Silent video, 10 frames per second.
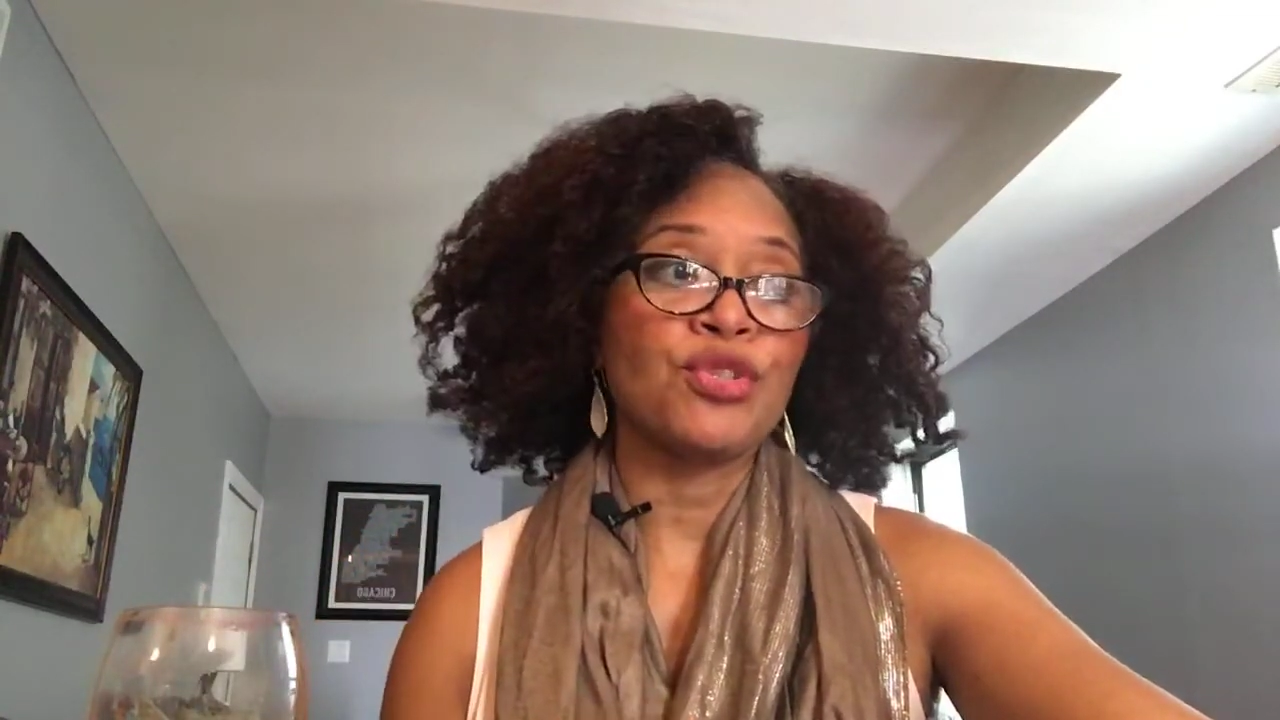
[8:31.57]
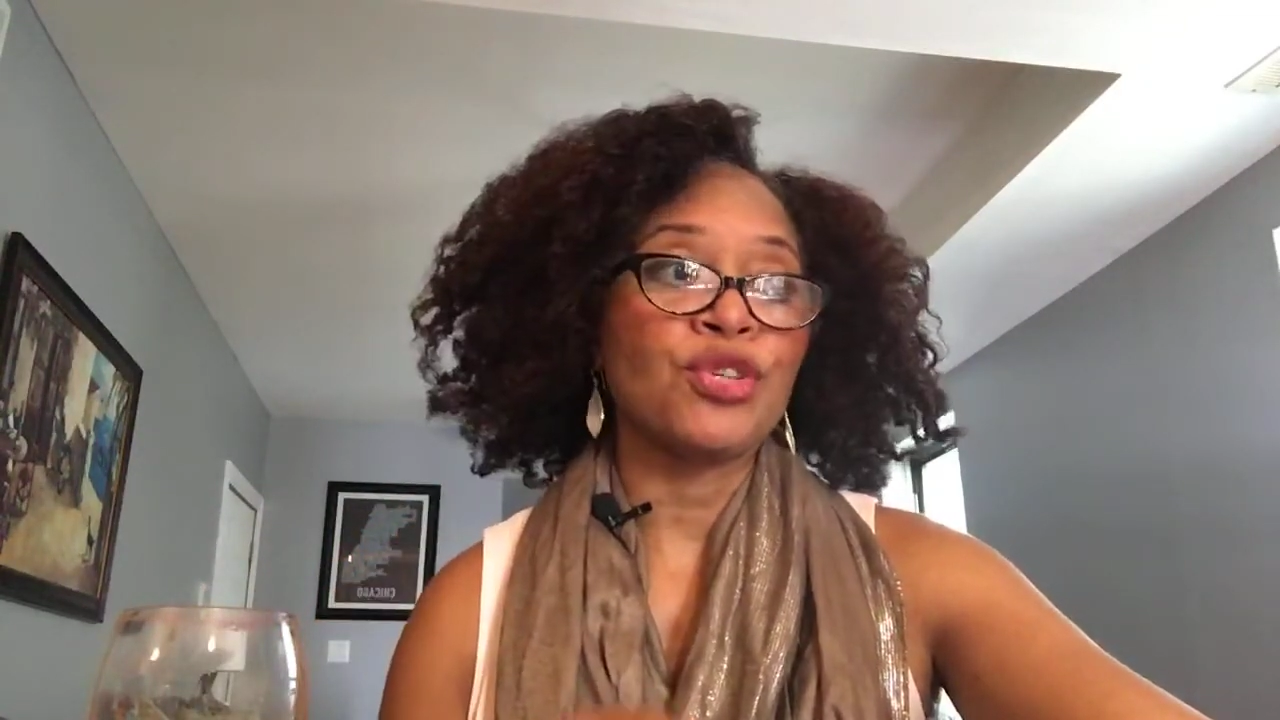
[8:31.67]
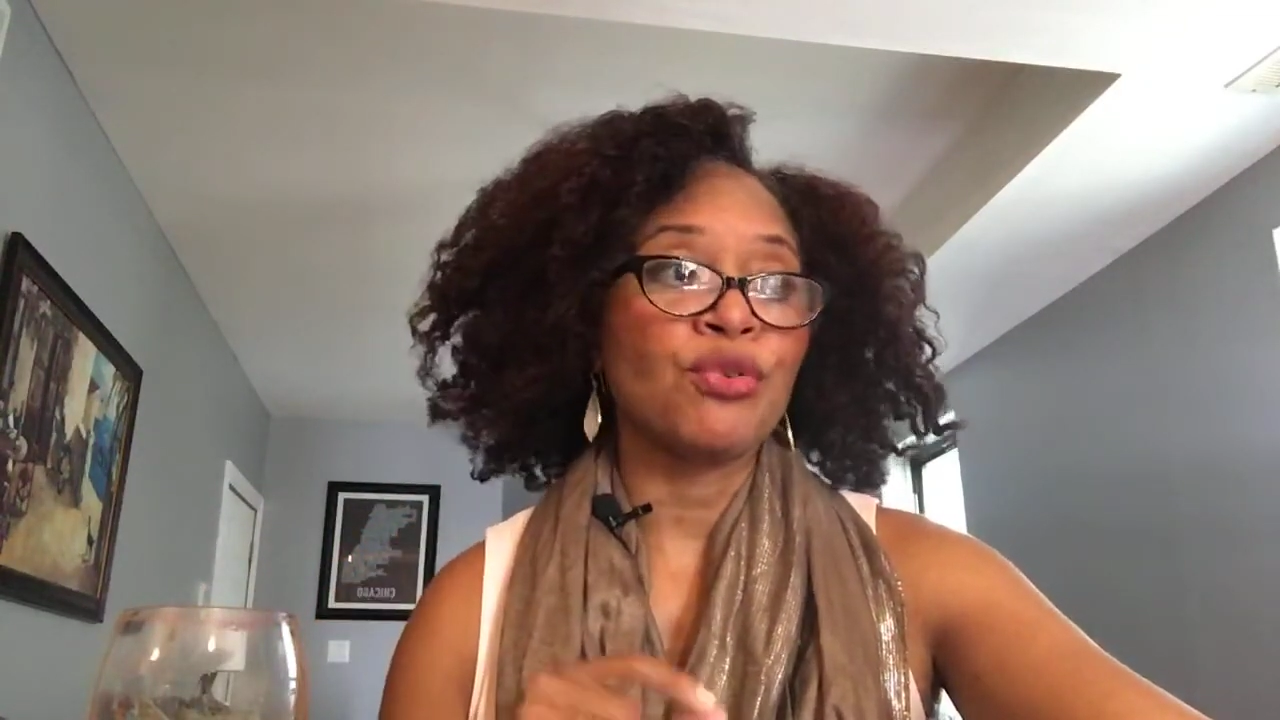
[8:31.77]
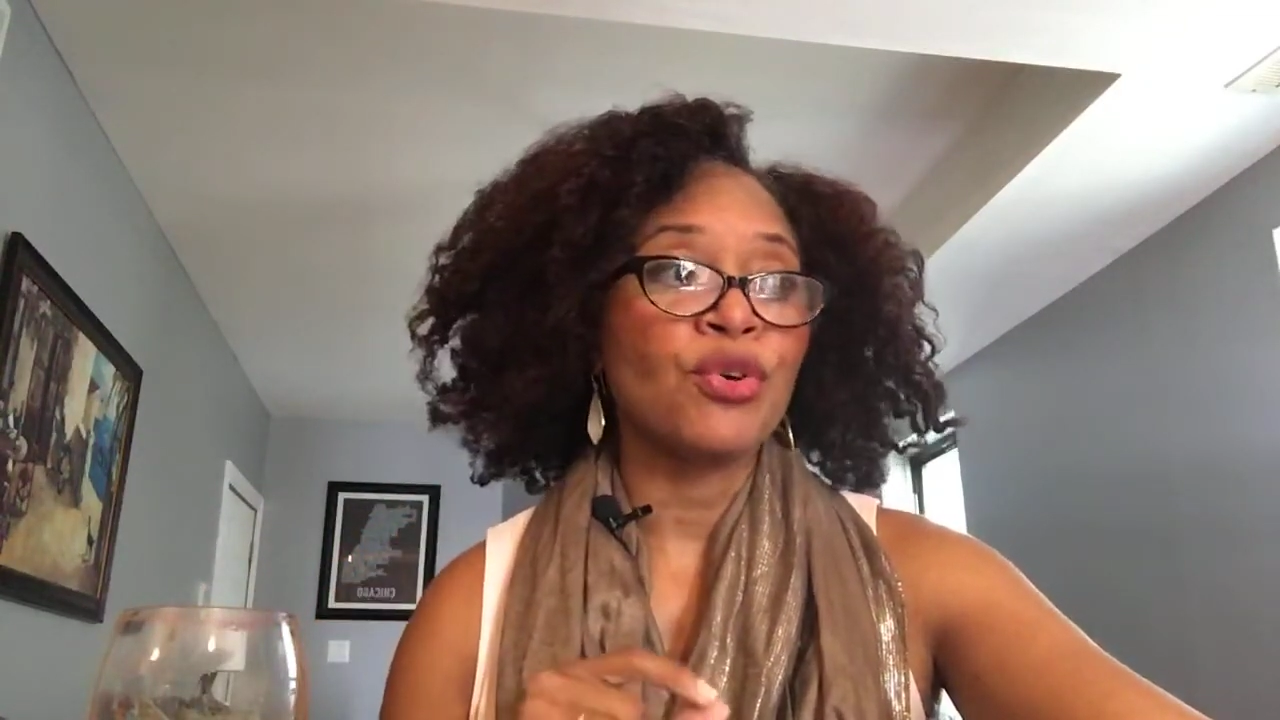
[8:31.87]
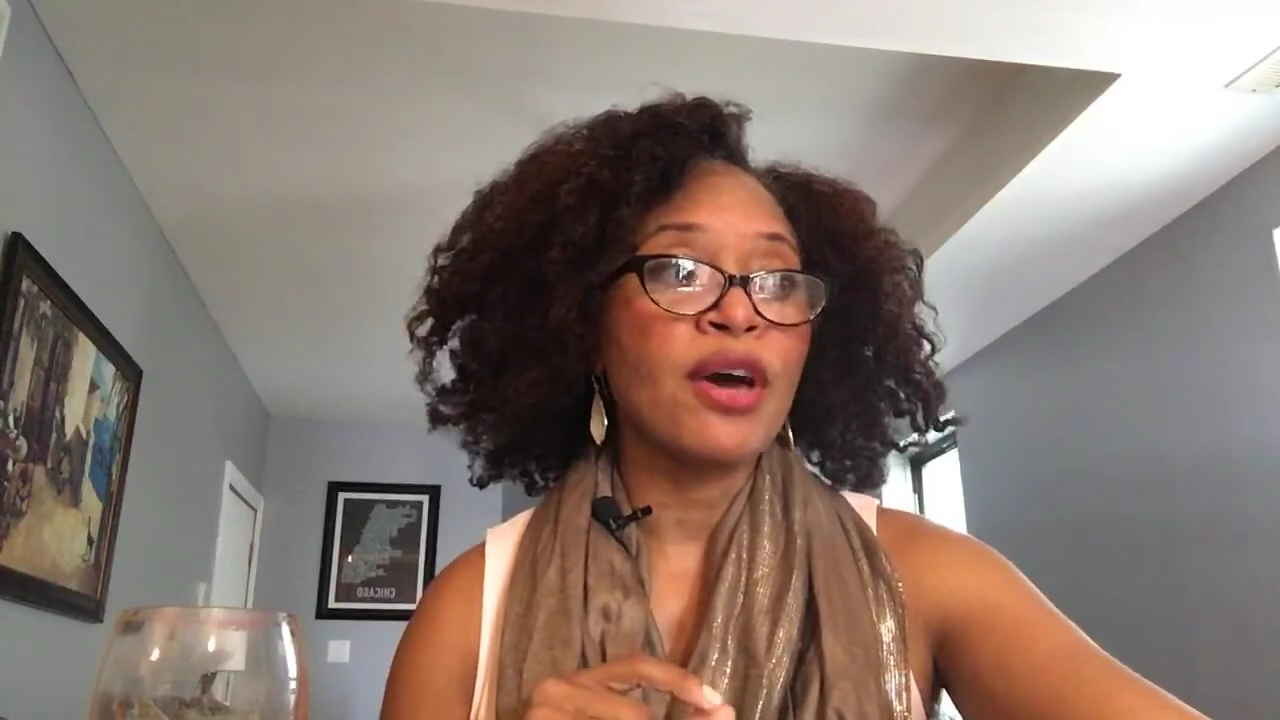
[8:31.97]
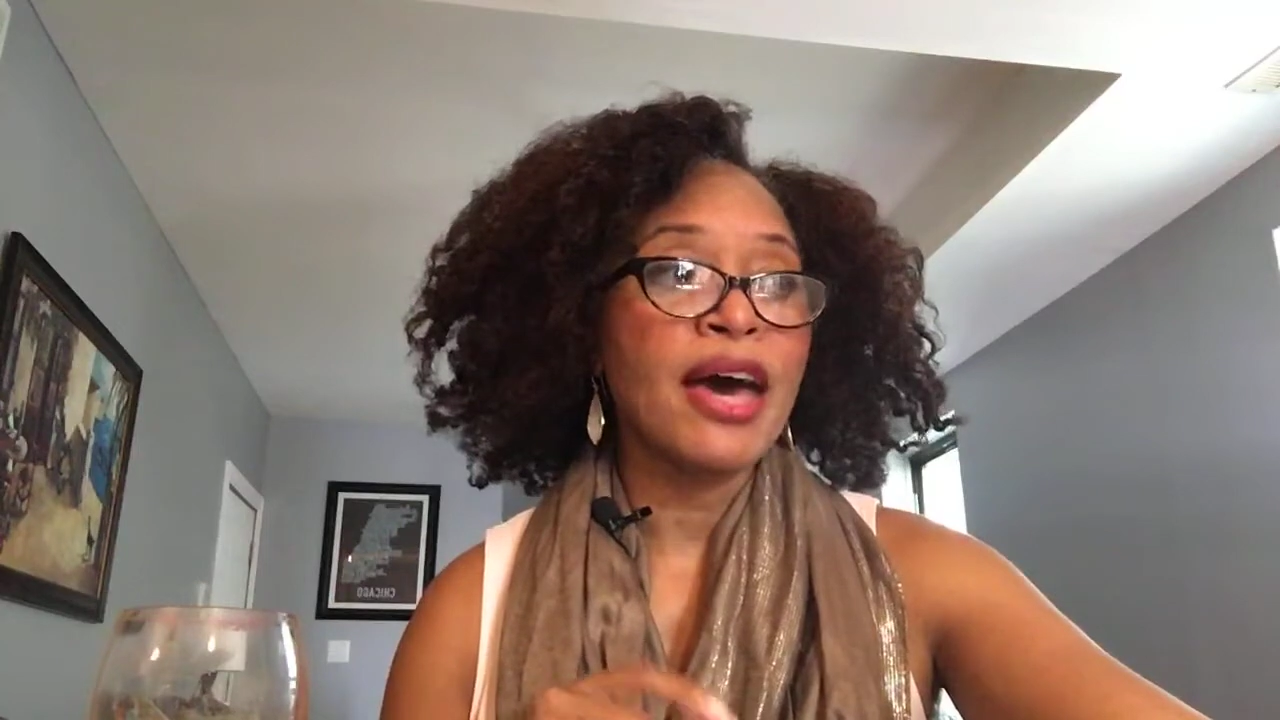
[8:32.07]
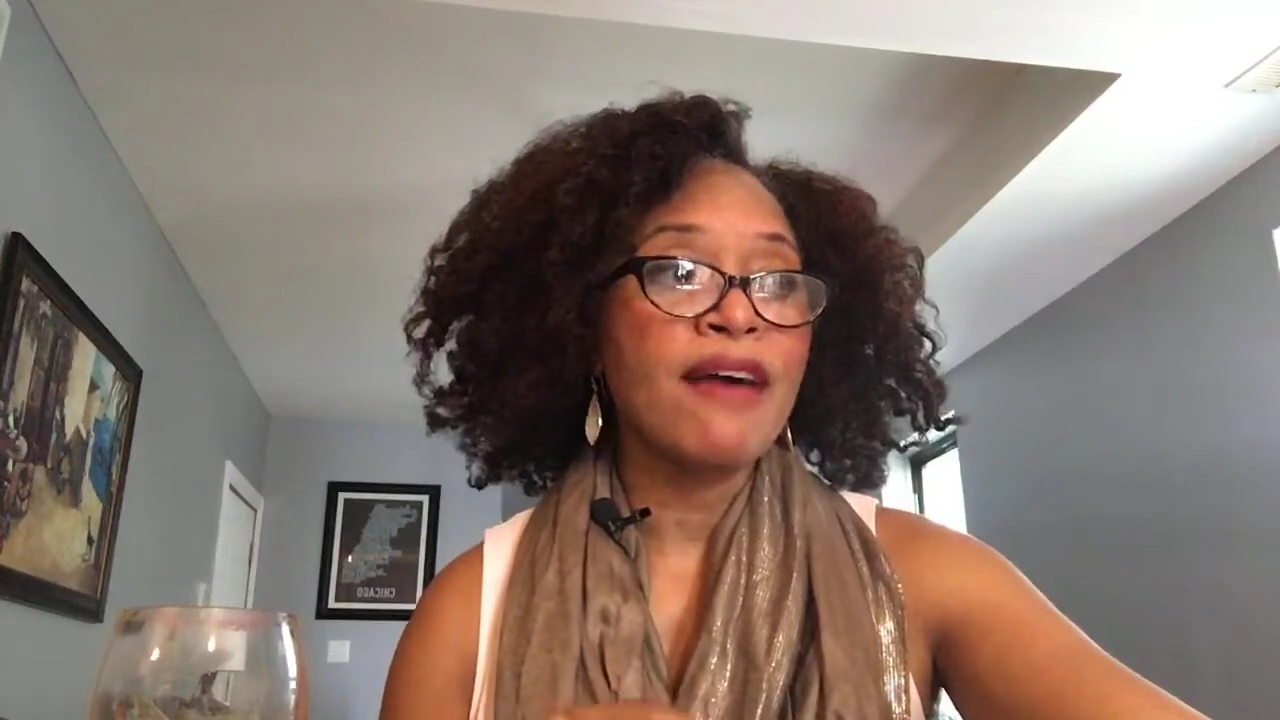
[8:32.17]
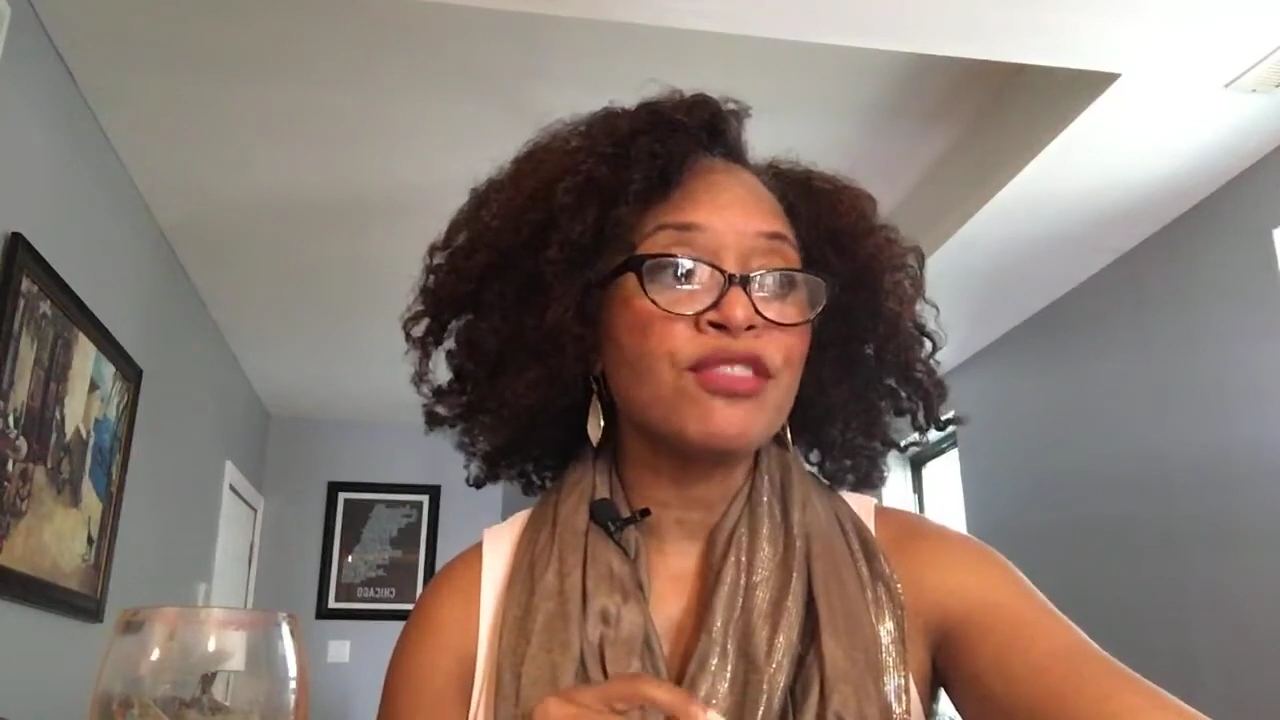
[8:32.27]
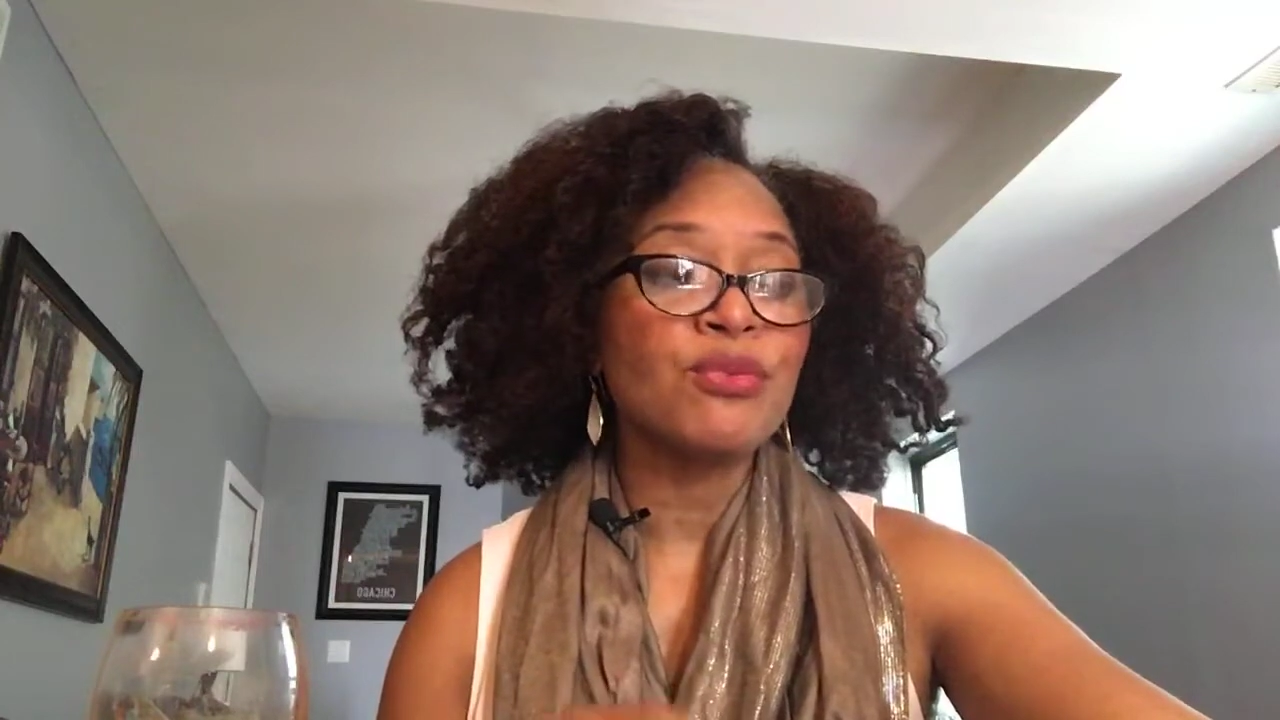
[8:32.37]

So you have